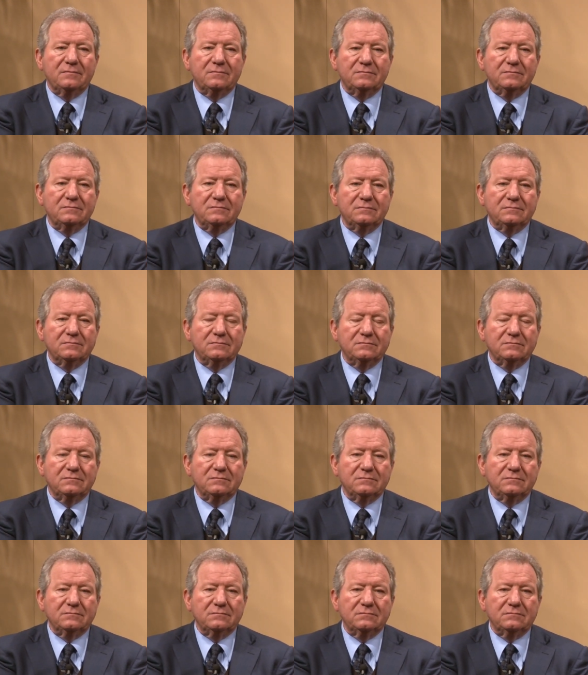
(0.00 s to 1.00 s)

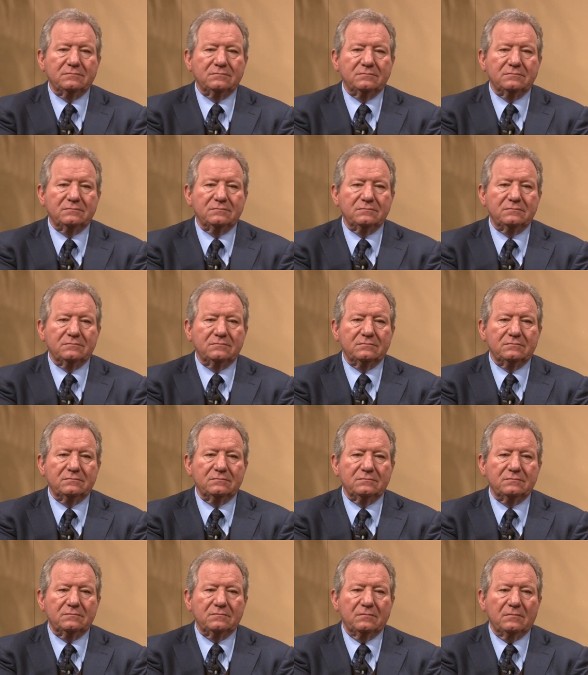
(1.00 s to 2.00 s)

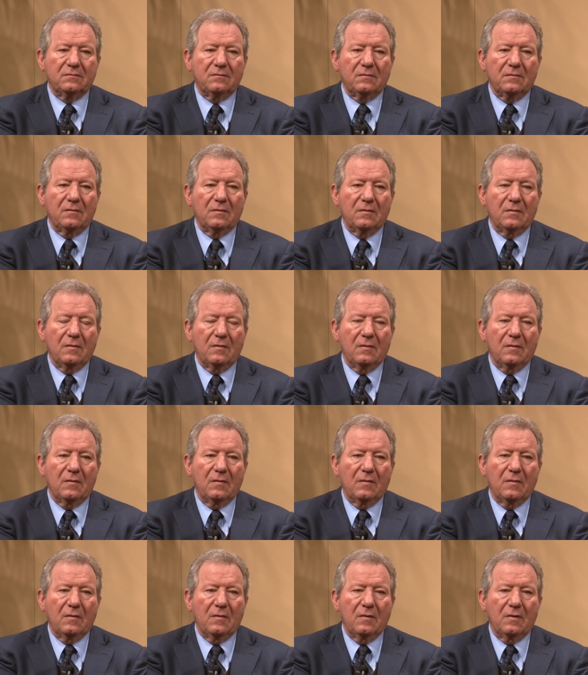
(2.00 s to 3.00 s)

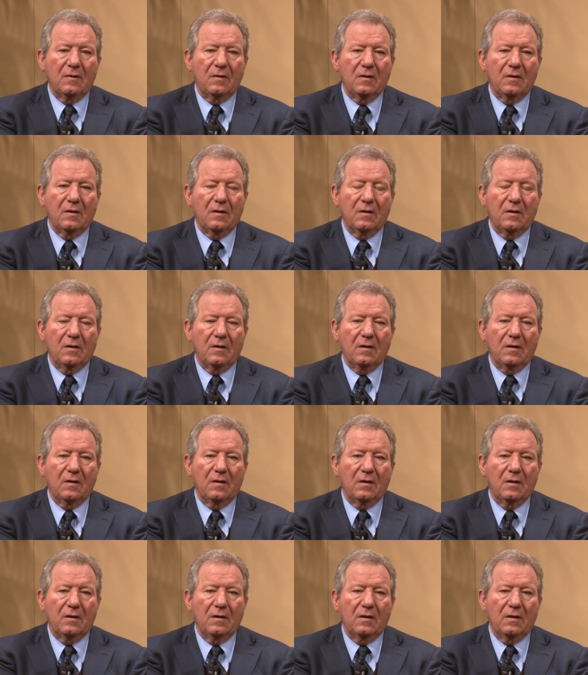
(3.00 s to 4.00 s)

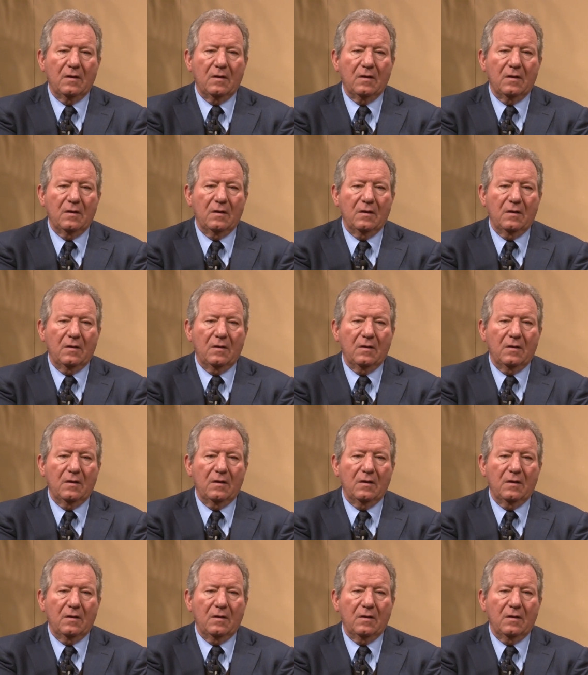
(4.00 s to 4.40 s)
(silence)